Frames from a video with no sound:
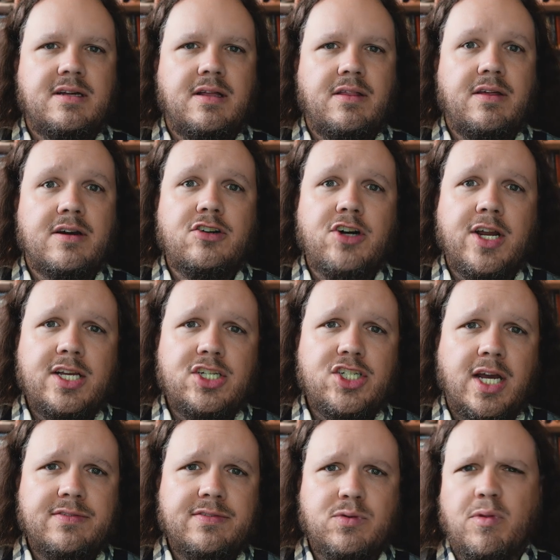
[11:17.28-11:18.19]
The
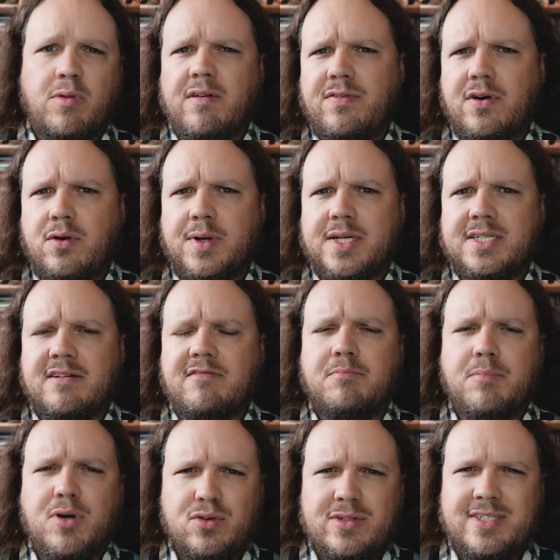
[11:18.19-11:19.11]
crankshafts were the focus of
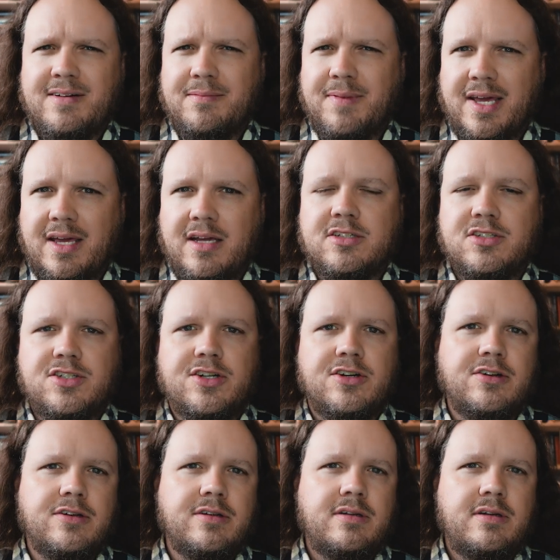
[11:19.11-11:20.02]
most of my
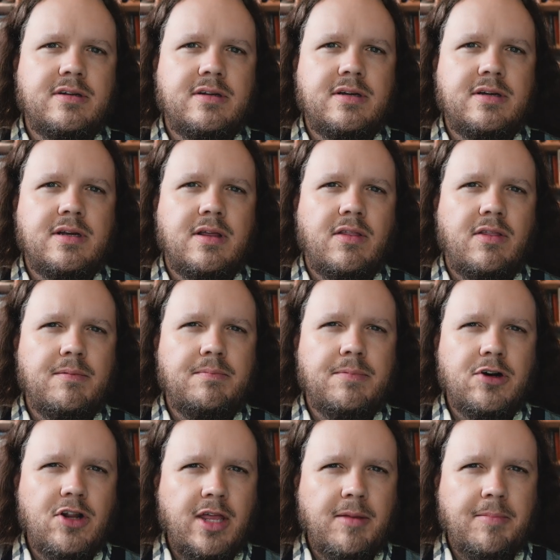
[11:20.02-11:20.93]
concern. The
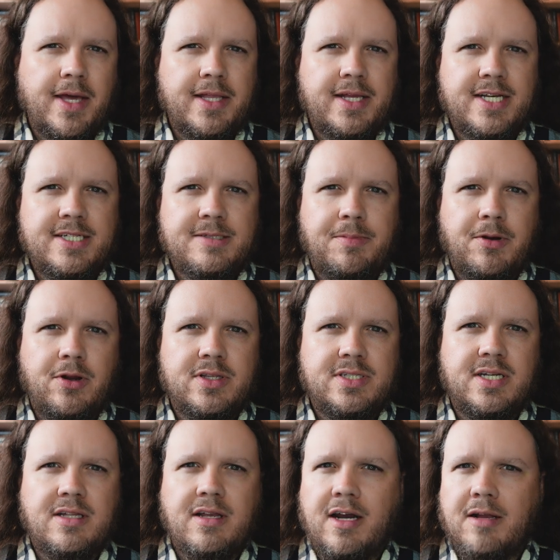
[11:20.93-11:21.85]
Burning Man
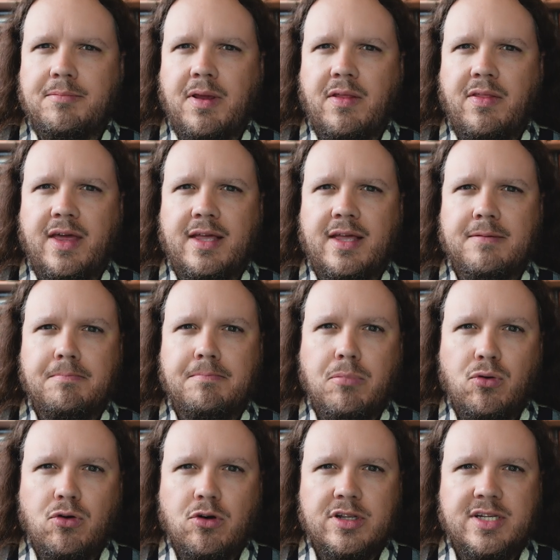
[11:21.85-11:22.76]
experience had taught me the
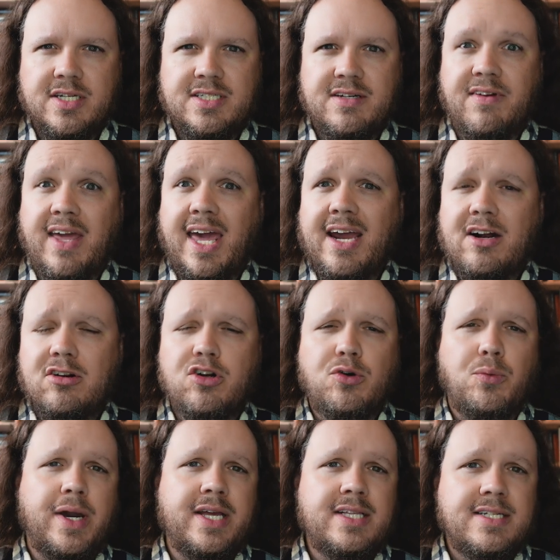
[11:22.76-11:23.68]
importance of
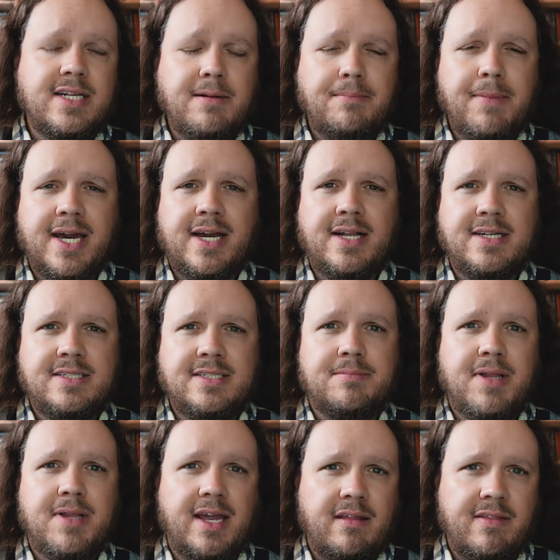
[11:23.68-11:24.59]
counterweights in a
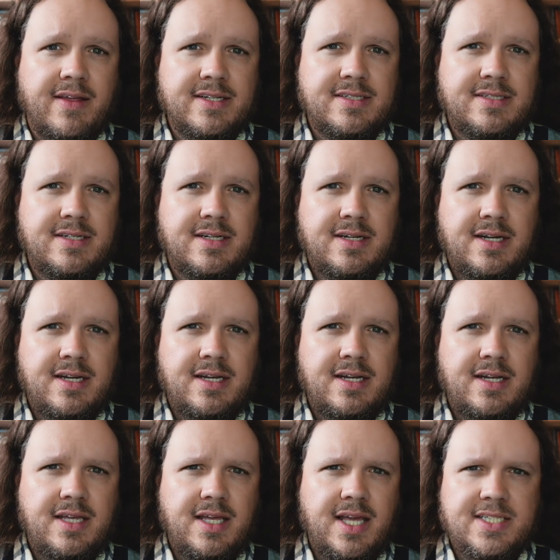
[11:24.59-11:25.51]
mechanism like this.
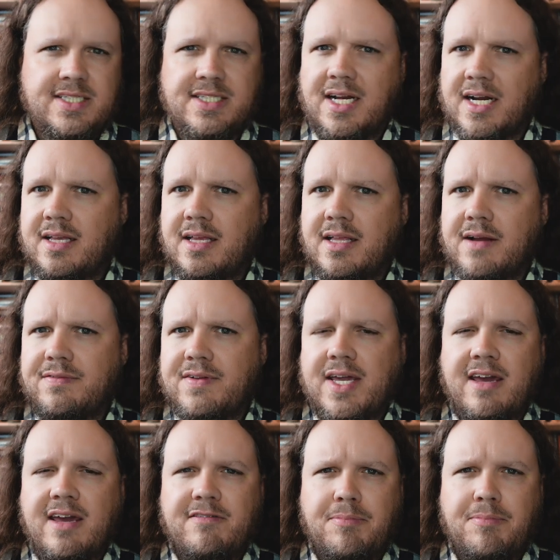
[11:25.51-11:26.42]
It's not enough
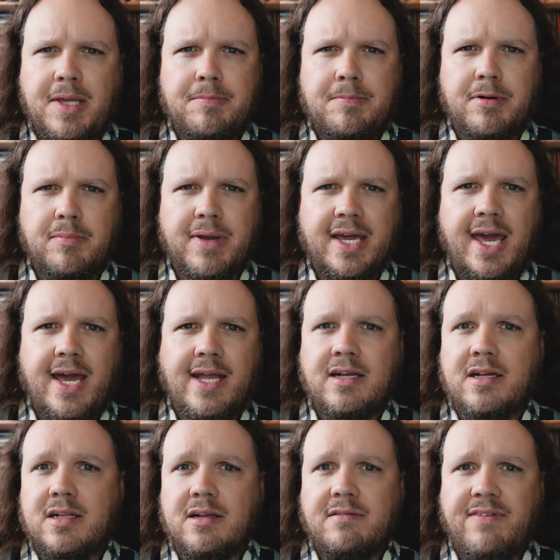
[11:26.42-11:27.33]
to give people
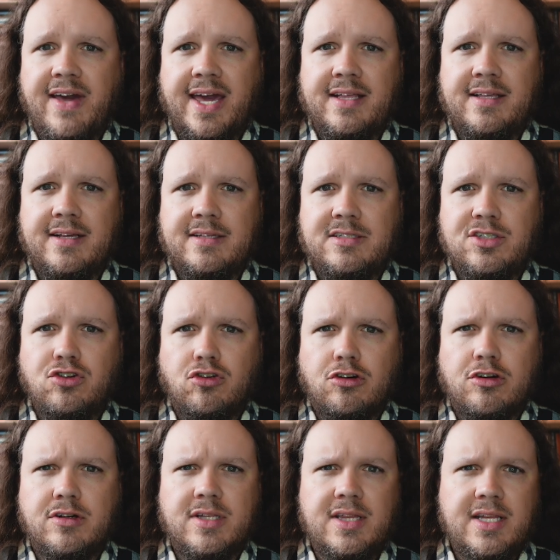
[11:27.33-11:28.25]
mechanical advantage in
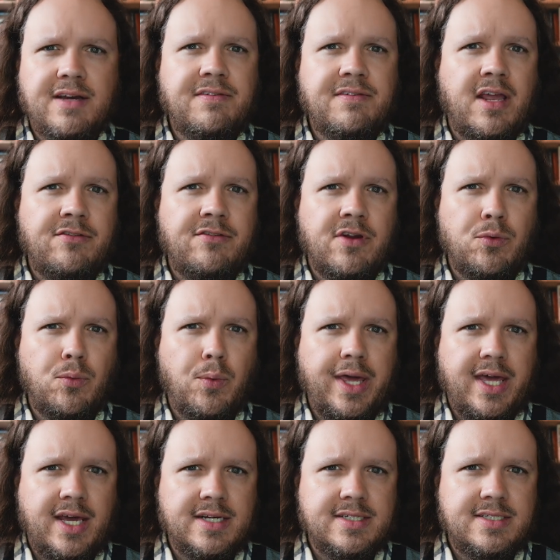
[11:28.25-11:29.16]
order to lift heavy
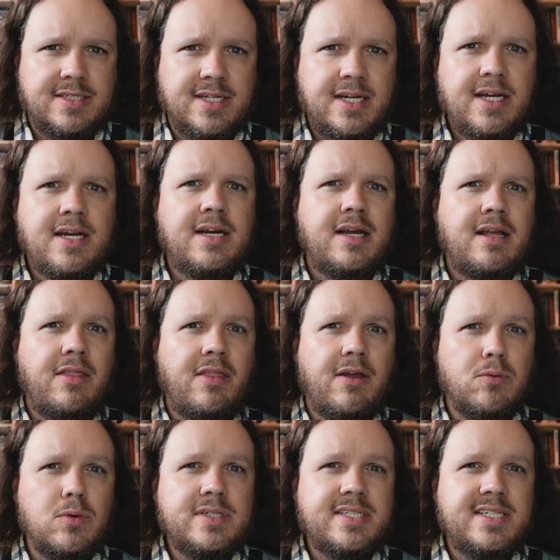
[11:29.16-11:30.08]
wings.
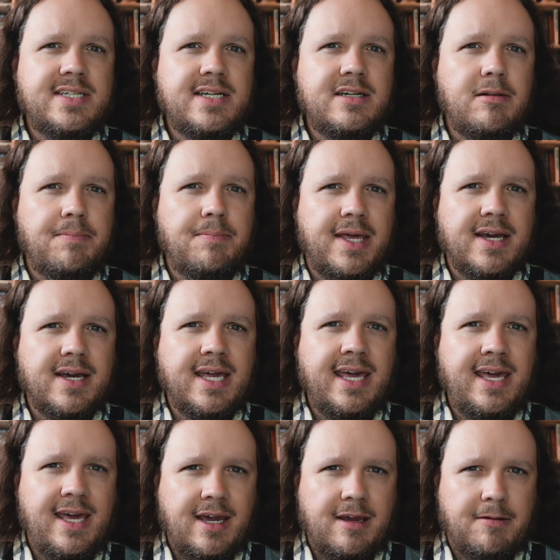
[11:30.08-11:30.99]
There will still be a
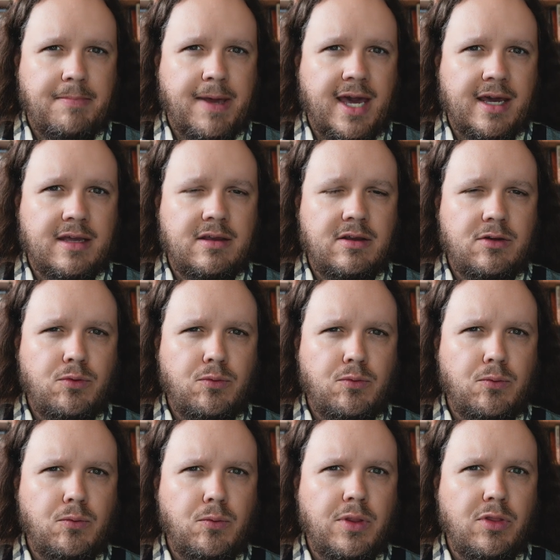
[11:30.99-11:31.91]
kickback
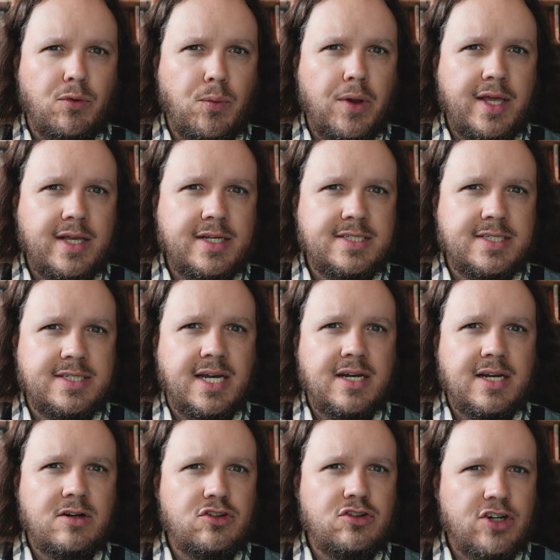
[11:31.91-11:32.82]
when the wings
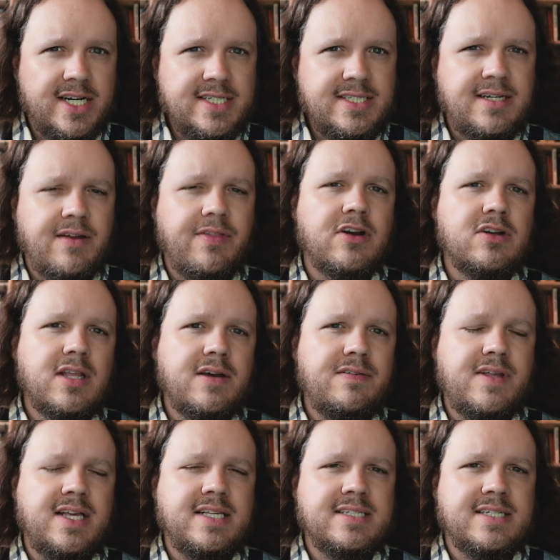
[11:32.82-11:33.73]
crest in their
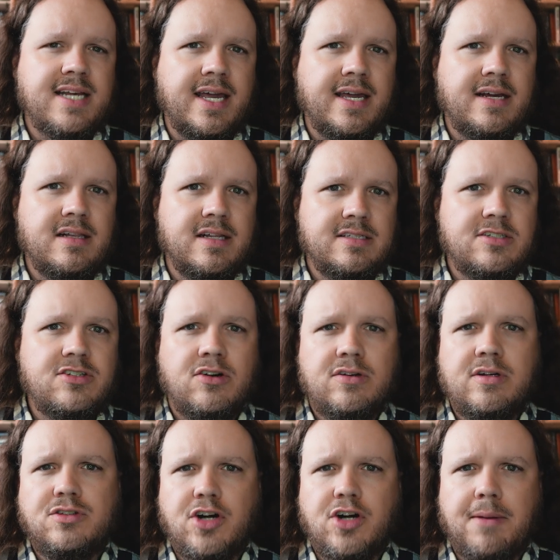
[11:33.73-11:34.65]
lifting cycle and
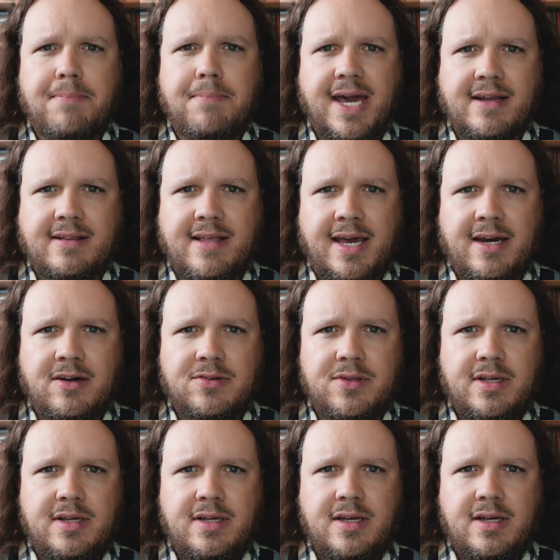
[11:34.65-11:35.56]
start to drop back down.
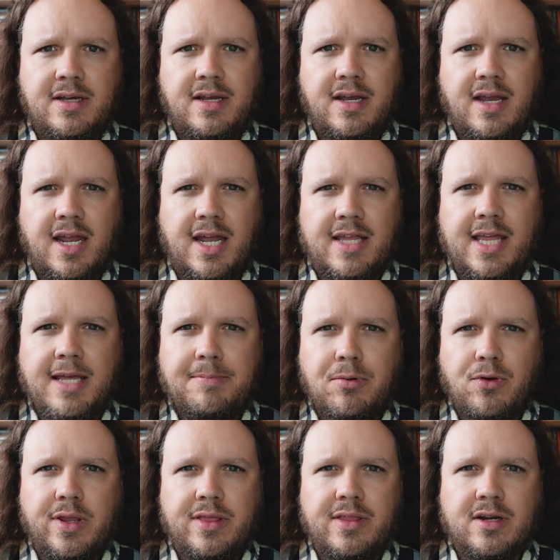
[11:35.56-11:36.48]
At that
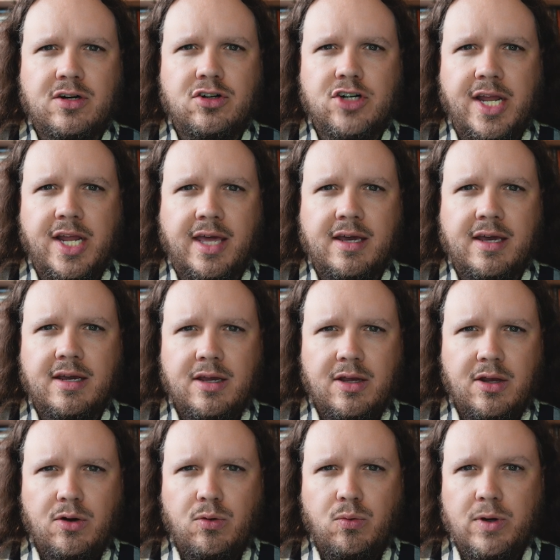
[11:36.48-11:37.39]
point, the crank,
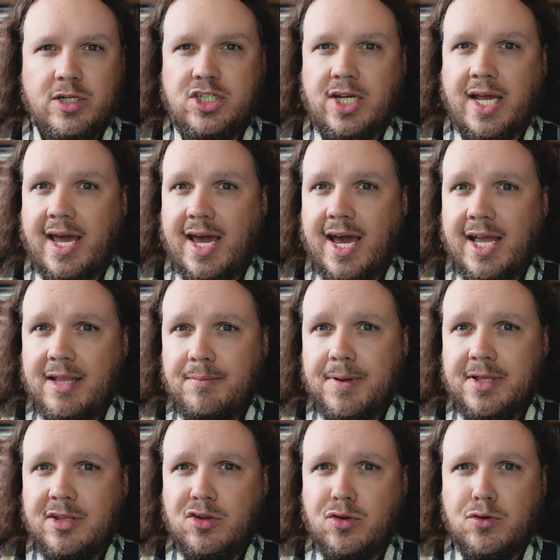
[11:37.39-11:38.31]
which had
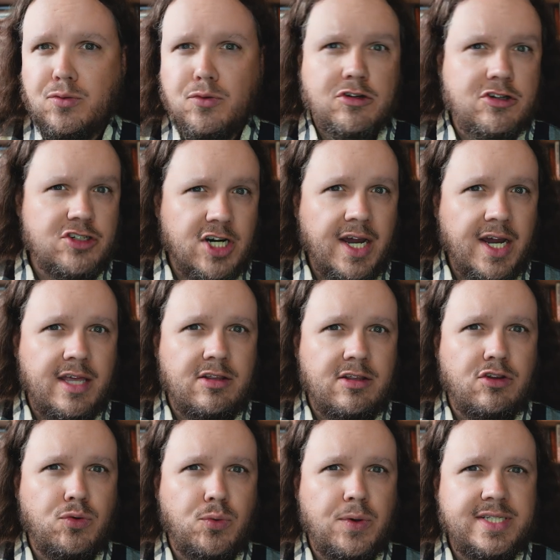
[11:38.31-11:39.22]
been trying
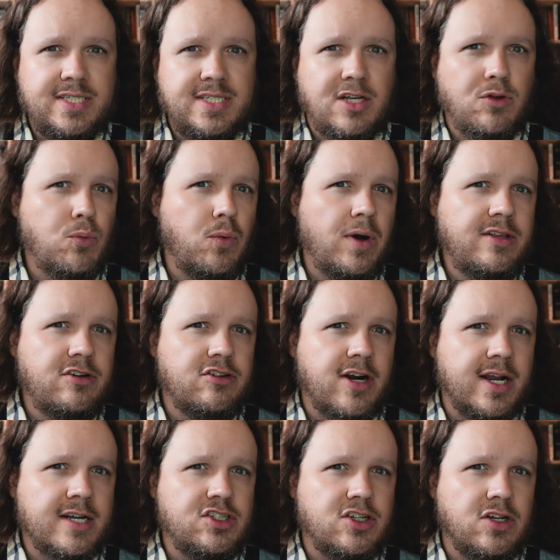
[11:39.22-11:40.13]
to twist in one
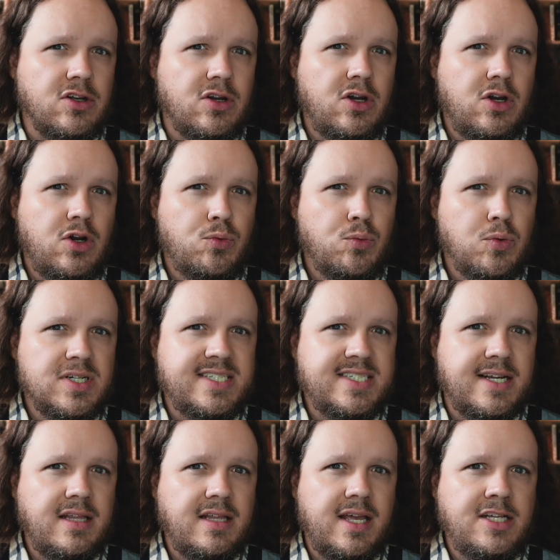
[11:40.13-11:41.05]
direction, will
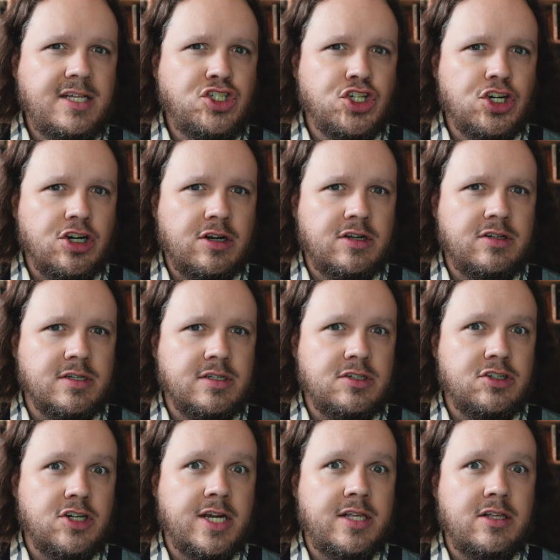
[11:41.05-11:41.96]
suddenly jerk to
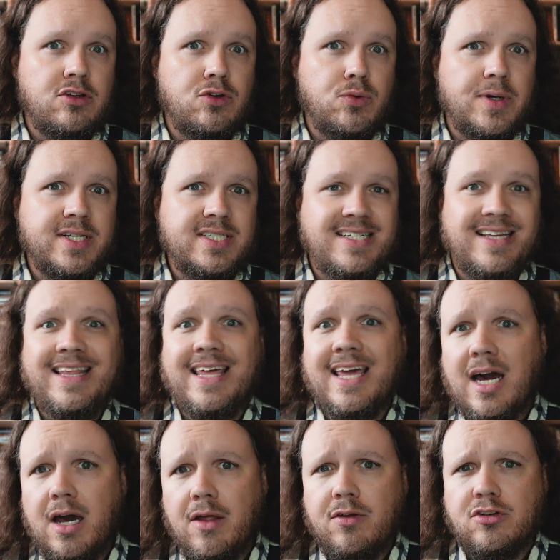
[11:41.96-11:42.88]
trying to twist in
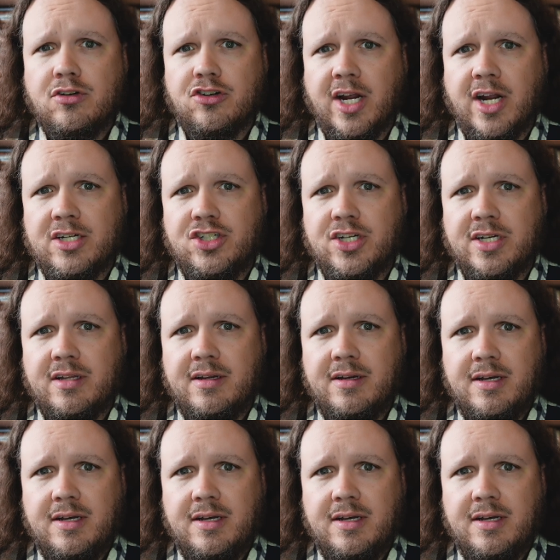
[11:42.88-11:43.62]
the other direction.